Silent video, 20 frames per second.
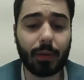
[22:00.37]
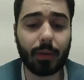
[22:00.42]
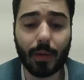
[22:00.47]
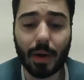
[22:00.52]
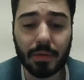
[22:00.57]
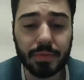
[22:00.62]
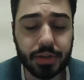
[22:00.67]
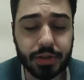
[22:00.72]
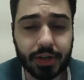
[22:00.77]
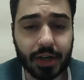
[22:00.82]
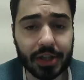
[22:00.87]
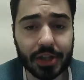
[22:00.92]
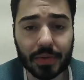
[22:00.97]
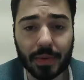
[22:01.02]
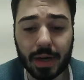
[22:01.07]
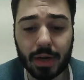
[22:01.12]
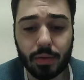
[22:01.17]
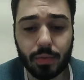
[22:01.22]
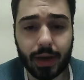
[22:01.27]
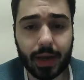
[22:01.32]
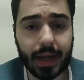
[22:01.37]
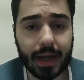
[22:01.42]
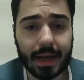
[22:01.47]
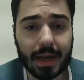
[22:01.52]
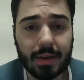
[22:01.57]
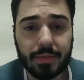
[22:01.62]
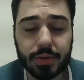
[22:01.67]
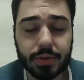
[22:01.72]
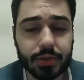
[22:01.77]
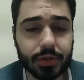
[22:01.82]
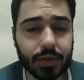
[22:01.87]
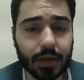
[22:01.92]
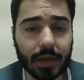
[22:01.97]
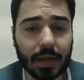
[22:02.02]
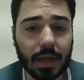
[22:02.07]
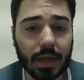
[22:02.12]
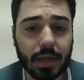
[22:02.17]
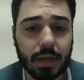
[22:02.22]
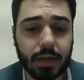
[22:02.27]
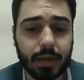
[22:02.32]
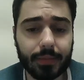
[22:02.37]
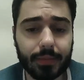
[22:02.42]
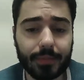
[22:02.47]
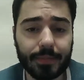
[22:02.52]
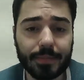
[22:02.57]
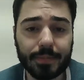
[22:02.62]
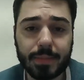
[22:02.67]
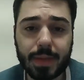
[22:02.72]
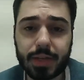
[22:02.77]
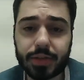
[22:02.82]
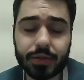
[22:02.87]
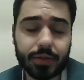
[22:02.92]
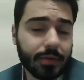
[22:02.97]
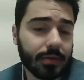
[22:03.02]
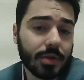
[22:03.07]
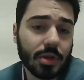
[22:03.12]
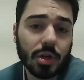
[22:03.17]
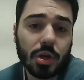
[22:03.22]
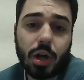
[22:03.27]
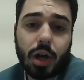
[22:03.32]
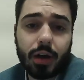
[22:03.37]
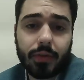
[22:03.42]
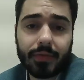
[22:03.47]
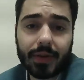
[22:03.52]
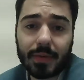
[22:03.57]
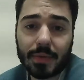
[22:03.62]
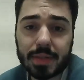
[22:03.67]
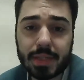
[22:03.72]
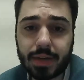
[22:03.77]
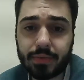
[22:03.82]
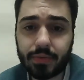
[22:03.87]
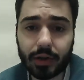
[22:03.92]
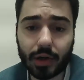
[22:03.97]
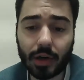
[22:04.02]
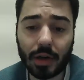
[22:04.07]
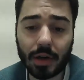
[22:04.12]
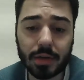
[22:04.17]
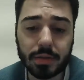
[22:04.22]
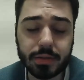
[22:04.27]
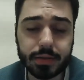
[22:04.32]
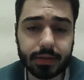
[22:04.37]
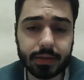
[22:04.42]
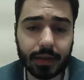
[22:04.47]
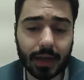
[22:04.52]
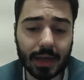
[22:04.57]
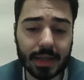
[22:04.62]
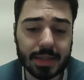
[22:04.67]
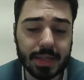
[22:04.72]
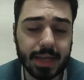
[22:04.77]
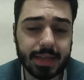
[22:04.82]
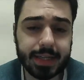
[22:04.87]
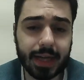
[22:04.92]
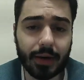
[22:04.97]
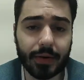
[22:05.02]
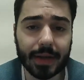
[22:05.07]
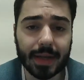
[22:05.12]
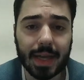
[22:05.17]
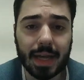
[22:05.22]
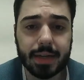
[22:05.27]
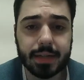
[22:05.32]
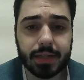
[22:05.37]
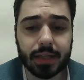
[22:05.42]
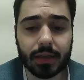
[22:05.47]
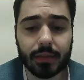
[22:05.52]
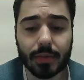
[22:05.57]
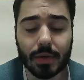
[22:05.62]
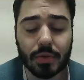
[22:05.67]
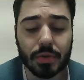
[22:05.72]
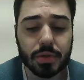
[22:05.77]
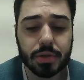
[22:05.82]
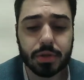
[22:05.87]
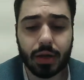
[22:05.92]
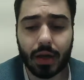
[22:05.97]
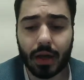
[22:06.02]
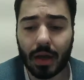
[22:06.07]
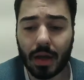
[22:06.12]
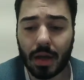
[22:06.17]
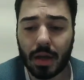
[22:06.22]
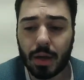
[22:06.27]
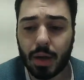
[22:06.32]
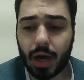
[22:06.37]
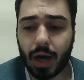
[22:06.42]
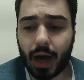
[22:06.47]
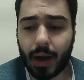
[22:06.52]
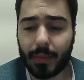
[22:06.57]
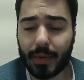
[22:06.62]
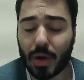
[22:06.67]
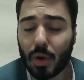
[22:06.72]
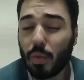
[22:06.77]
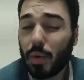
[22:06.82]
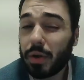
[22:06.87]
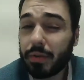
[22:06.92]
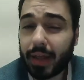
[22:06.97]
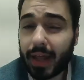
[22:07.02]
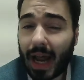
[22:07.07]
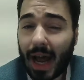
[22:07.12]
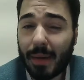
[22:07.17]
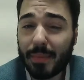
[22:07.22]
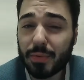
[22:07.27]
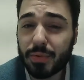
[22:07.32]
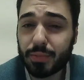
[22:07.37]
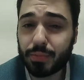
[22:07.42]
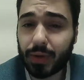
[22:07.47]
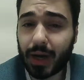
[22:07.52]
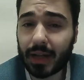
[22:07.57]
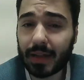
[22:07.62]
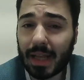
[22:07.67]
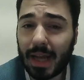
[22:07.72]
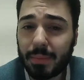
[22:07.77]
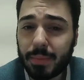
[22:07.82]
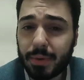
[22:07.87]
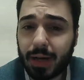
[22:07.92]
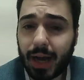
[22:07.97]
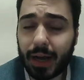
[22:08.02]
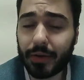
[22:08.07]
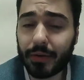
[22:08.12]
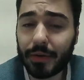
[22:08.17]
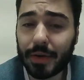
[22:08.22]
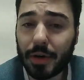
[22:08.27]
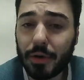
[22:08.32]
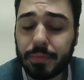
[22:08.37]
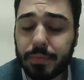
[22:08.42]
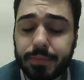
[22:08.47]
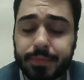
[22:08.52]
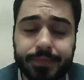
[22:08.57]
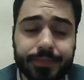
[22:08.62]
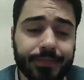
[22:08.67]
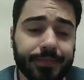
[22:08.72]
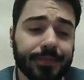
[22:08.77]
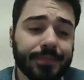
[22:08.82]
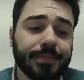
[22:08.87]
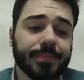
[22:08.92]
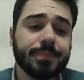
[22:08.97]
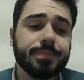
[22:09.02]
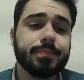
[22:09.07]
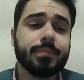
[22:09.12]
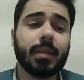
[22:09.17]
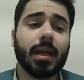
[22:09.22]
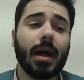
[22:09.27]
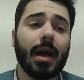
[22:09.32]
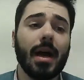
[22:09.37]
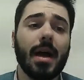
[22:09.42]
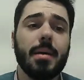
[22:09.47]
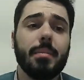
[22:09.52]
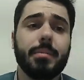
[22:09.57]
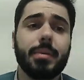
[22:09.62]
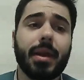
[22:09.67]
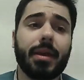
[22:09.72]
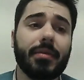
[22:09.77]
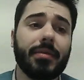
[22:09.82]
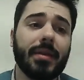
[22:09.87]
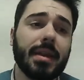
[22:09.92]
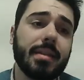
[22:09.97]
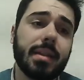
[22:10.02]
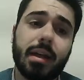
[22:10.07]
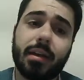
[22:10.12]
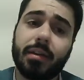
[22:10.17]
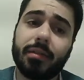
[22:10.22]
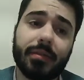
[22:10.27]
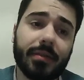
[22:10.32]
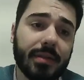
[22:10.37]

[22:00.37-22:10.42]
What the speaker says: well with the Jets right away and never took off. He was never called sent down again to the Moose. Will that happen with Brad Lambert? I don't know. But I think that